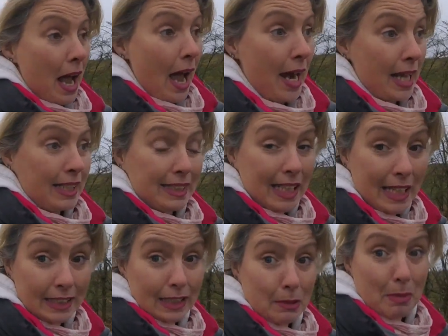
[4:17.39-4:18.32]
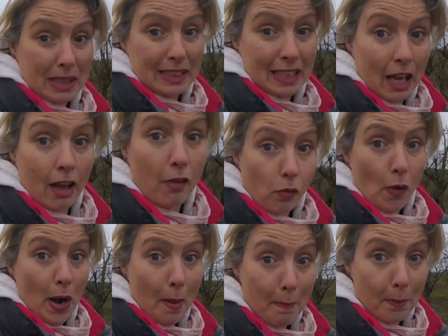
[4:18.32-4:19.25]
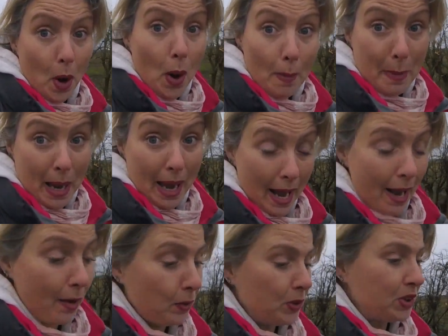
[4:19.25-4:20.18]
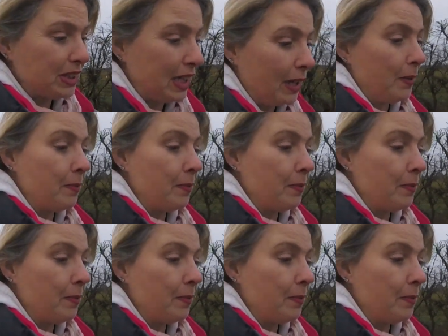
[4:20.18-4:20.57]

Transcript: And I said to myself when I bought my house,